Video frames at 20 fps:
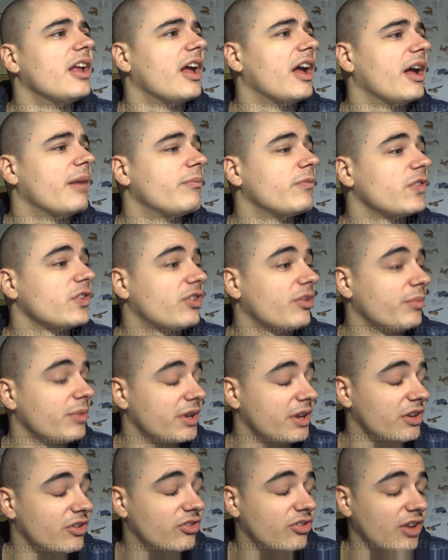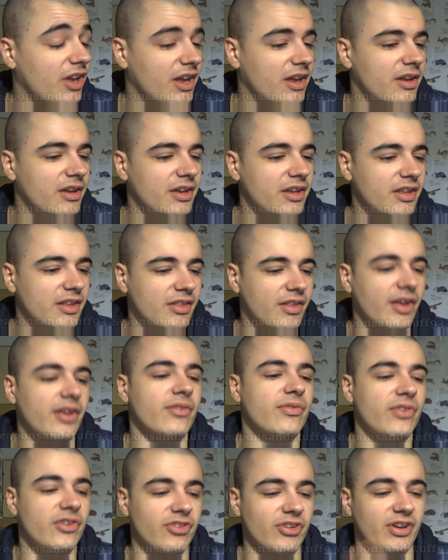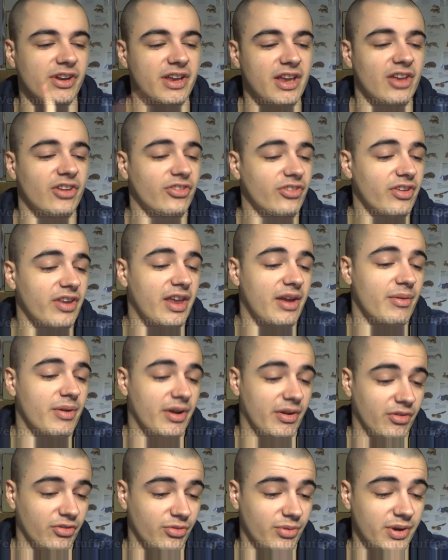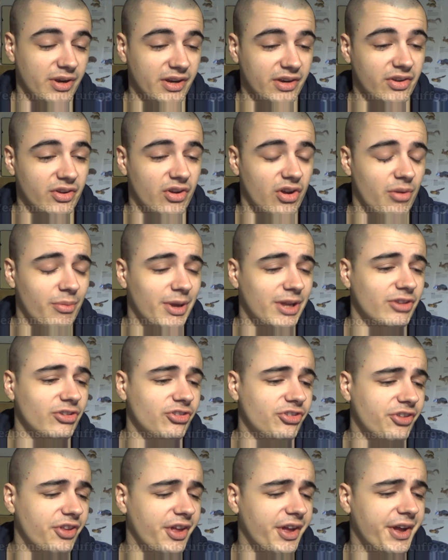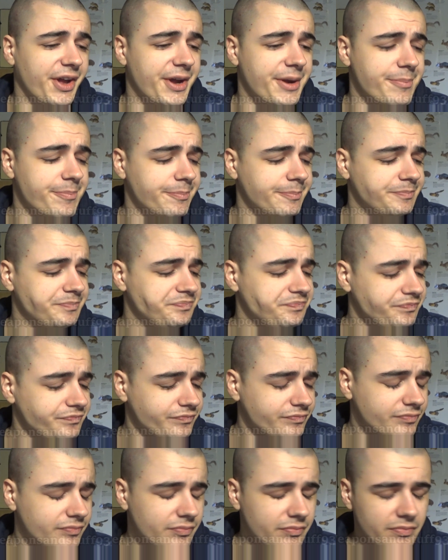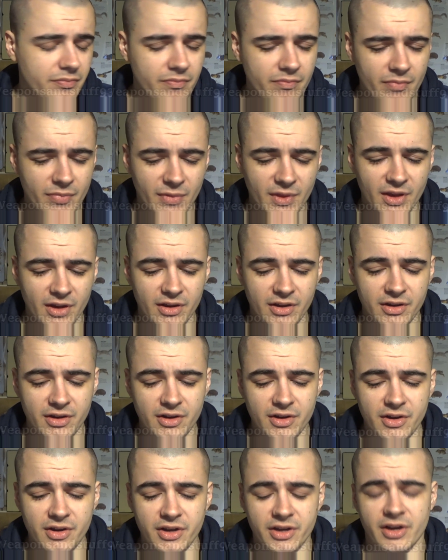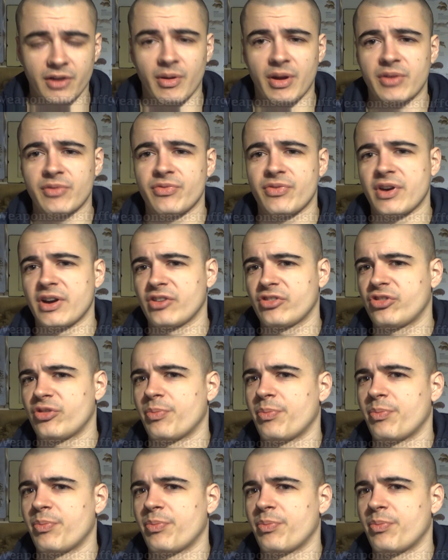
Um, somebody did say, like, physically yesterday when I was reading the comments, that, um, you know, anthrax